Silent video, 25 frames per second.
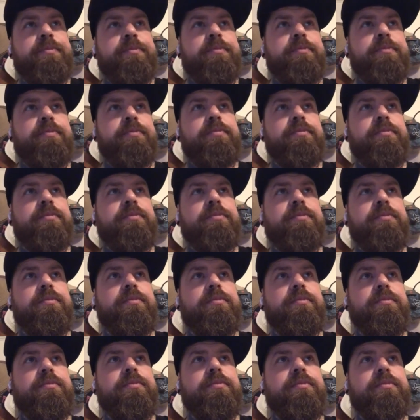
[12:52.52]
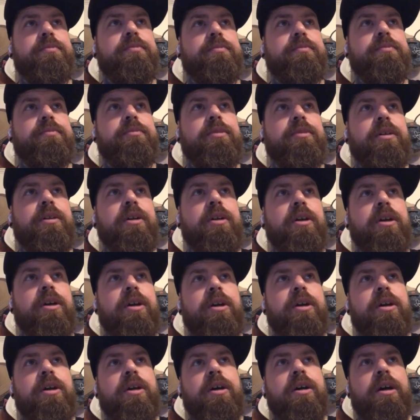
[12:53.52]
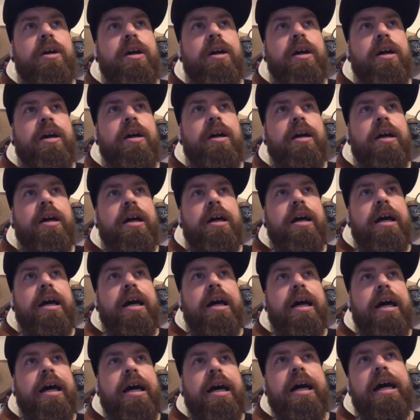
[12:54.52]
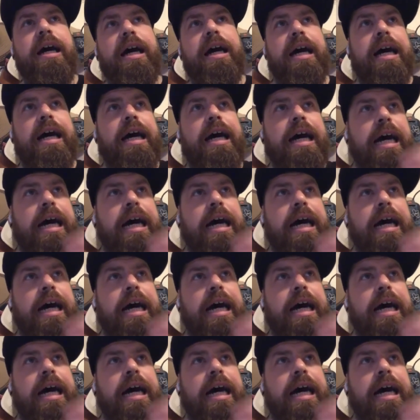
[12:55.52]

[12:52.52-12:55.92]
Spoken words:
Nobody speaks.